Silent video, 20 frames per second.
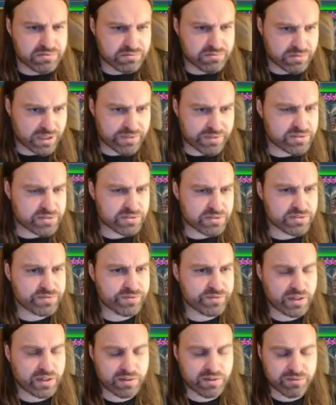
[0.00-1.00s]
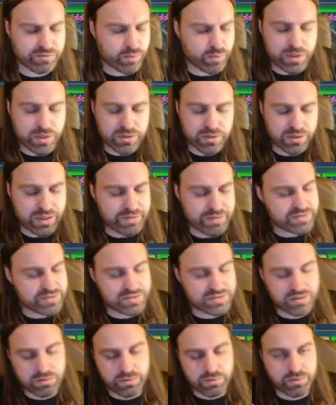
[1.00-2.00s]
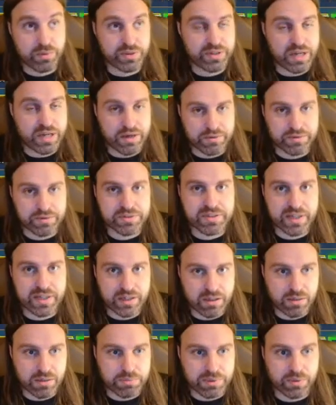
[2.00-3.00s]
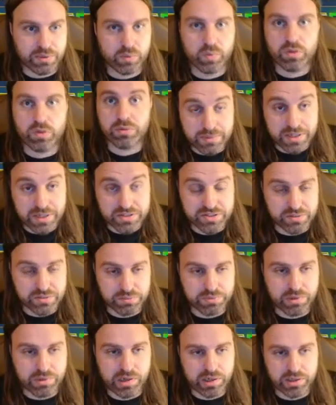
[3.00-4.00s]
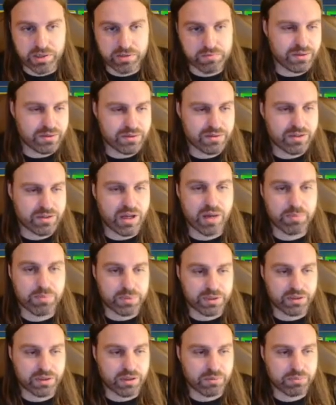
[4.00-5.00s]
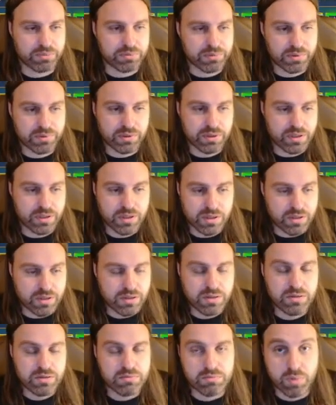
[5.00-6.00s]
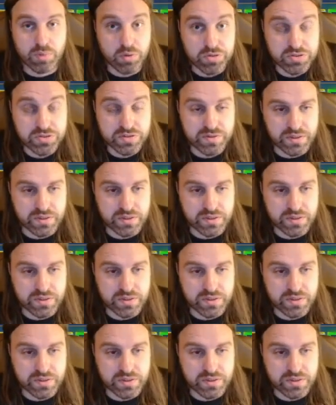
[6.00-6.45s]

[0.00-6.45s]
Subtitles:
Lifesteal is fine. Lifesteal with counterattack up and War Master proc topping up most of the